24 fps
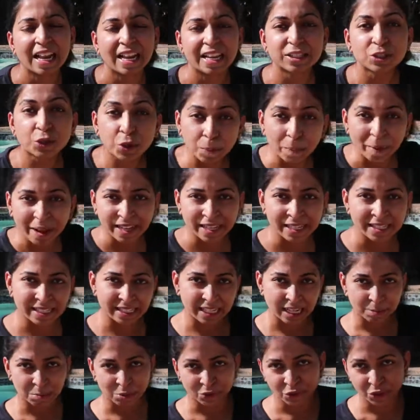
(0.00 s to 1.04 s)
Let's go back
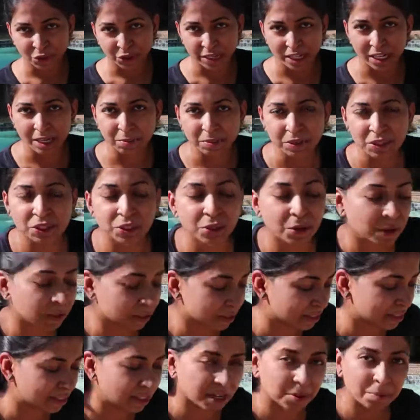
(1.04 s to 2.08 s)
inside before the neighbor's
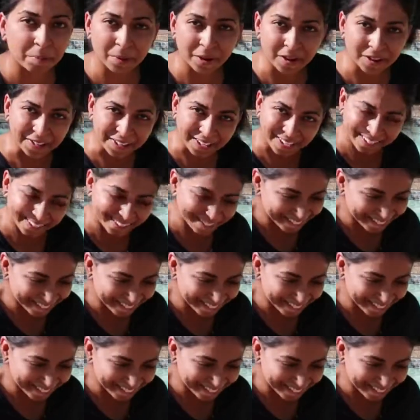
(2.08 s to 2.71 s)
dogs start barking.